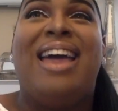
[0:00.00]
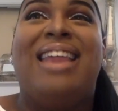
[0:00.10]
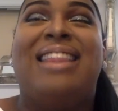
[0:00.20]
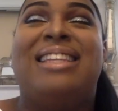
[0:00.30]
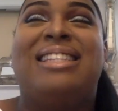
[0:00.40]

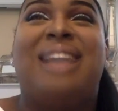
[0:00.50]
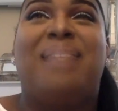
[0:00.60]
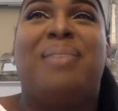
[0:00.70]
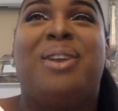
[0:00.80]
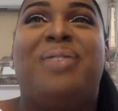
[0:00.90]
this
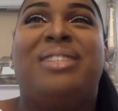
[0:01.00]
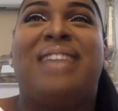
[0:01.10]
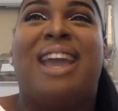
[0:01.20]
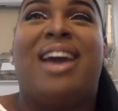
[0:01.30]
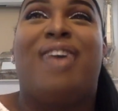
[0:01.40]
summer was
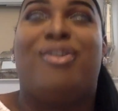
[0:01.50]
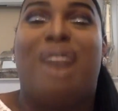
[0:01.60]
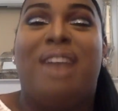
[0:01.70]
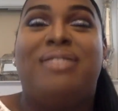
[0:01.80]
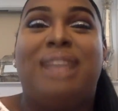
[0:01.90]
like a
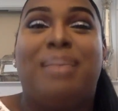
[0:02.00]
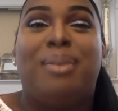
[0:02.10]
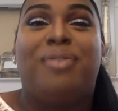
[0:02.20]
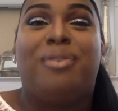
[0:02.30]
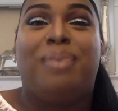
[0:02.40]
rough
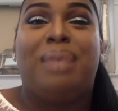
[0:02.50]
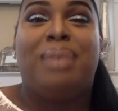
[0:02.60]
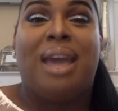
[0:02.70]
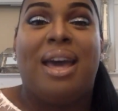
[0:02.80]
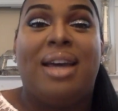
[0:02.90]
summer for me
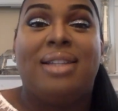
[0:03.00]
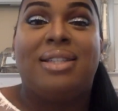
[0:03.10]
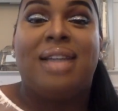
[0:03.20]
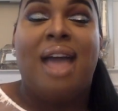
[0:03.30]
because